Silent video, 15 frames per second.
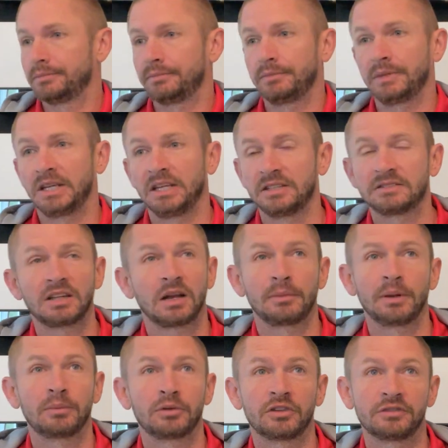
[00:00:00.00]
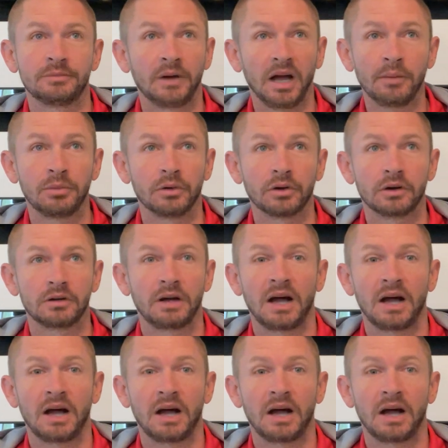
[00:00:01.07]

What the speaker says: he's not a member of MIBOR.